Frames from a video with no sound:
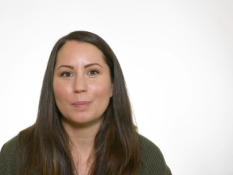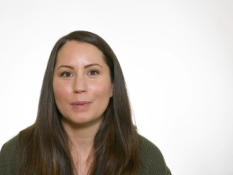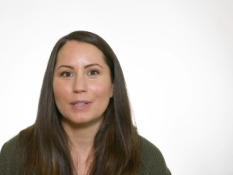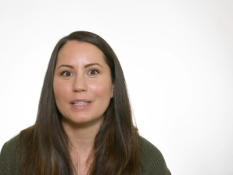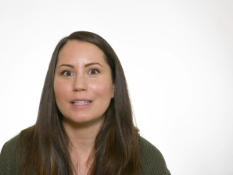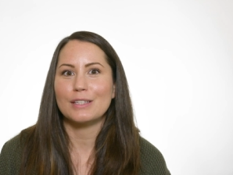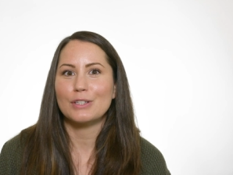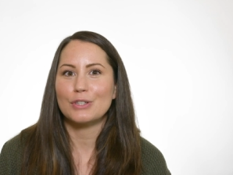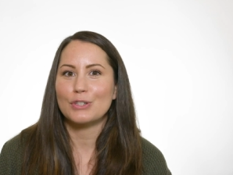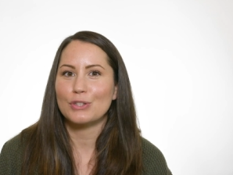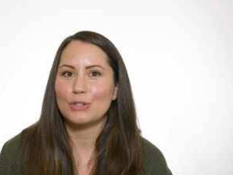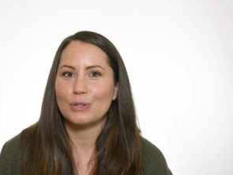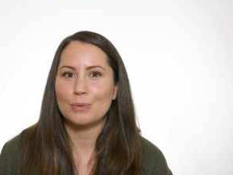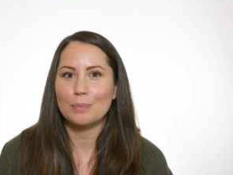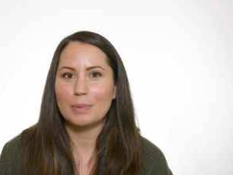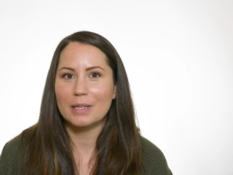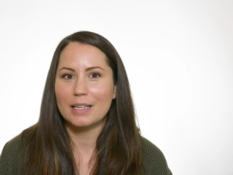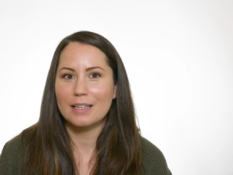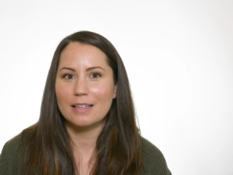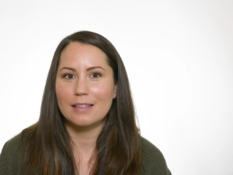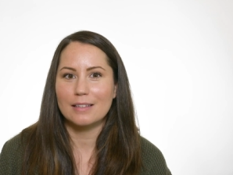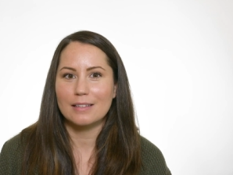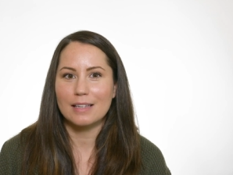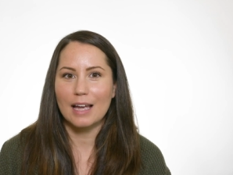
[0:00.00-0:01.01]
please do,
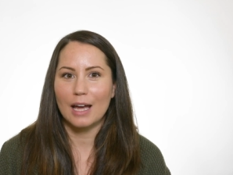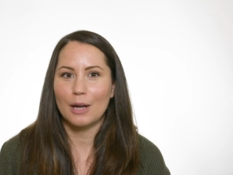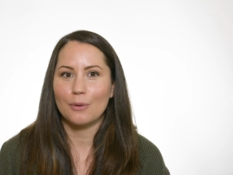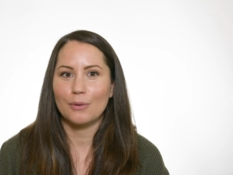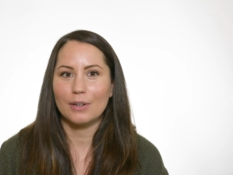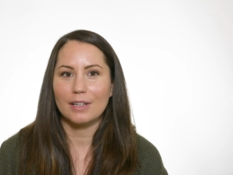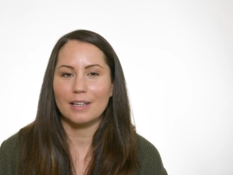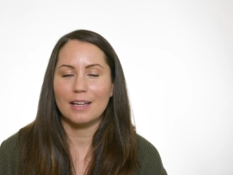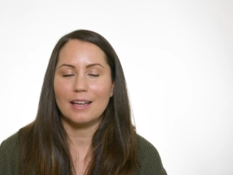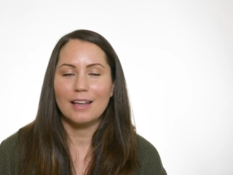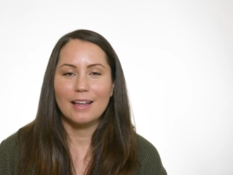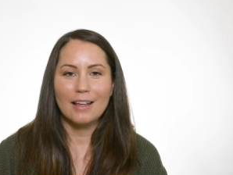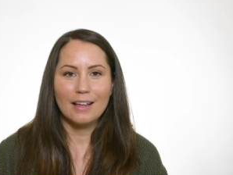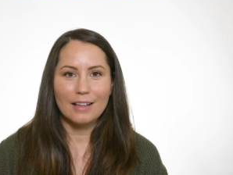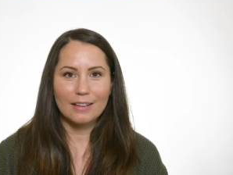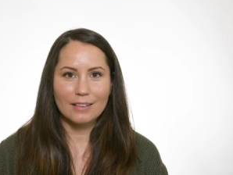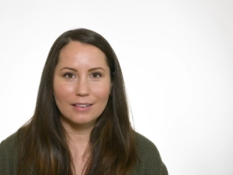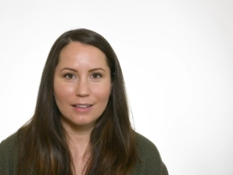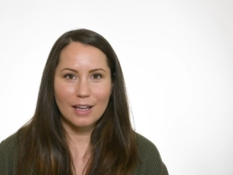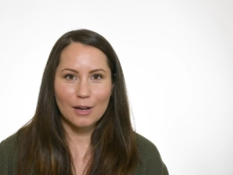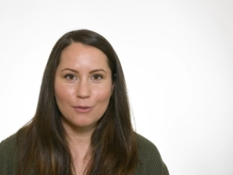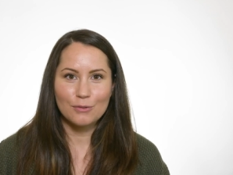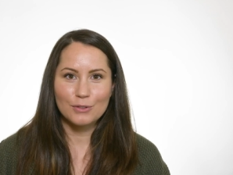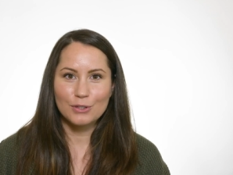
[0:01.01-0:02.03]
because I would
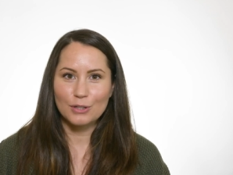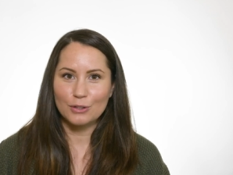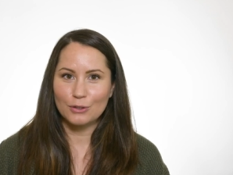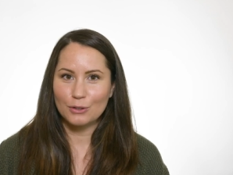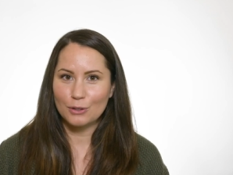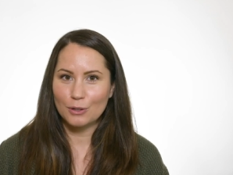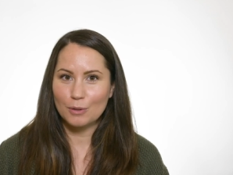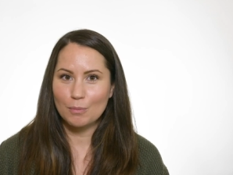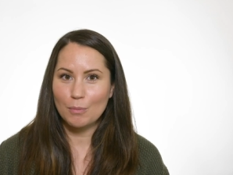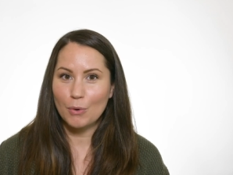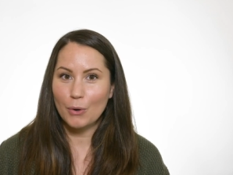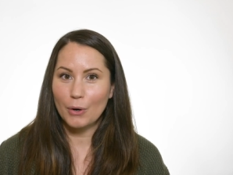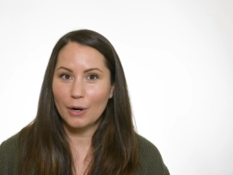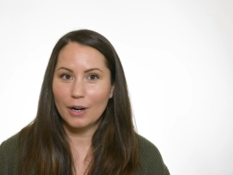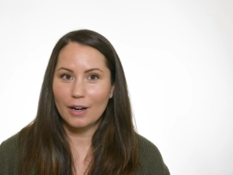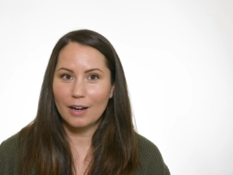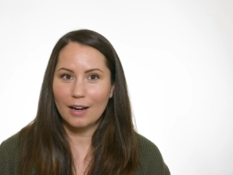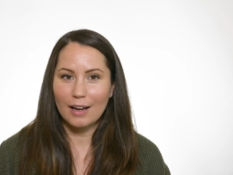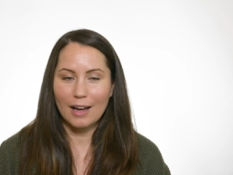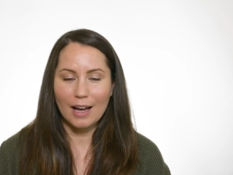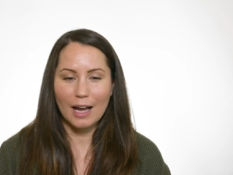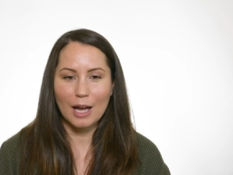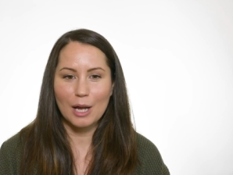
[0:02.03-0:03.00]
love to learn more.